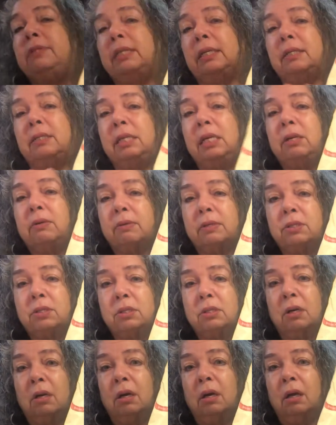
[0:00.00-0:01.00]
Dixie
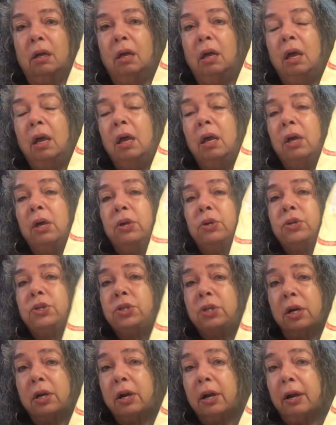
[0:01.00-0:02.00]
Crystal
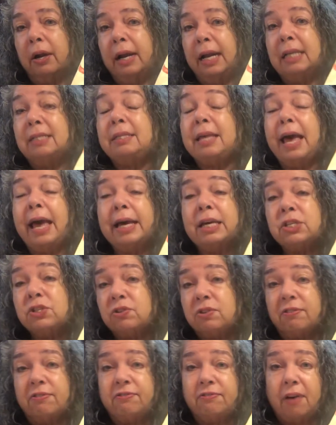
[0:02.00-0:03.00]
sugar. It's
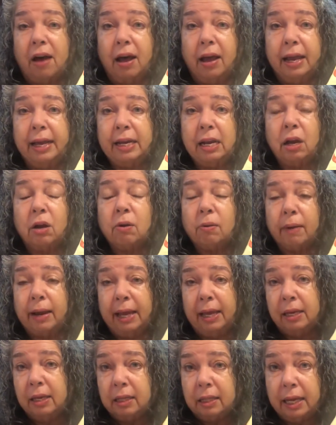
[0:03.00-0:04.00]
extra fine
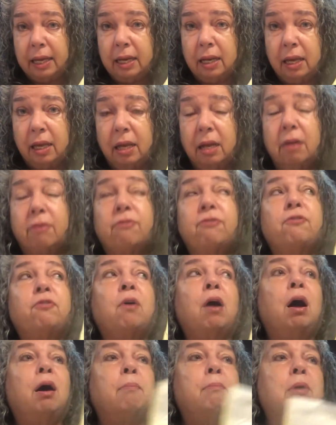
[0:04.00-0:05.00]
granulated
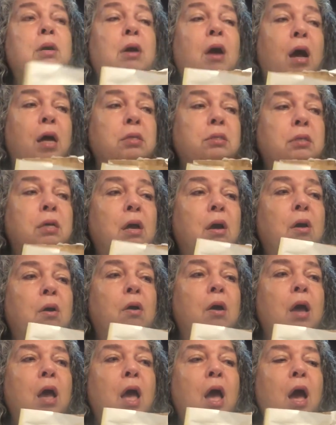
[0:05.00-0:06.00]
from
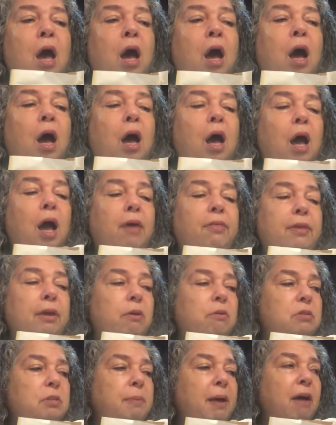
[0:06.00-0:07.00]
Costco. I
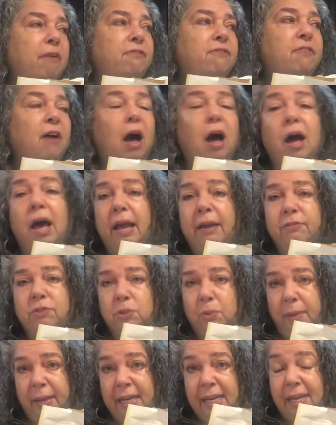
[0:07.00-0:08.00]
think it was about
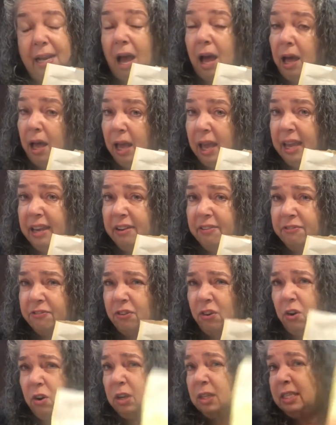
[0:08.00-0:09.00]
$5.29
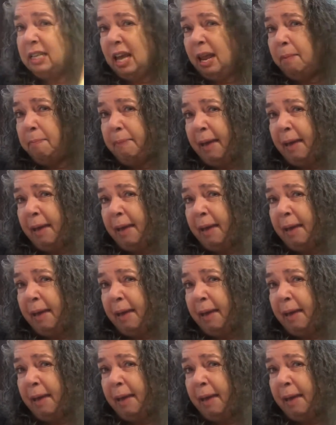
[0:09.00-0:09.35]
for 10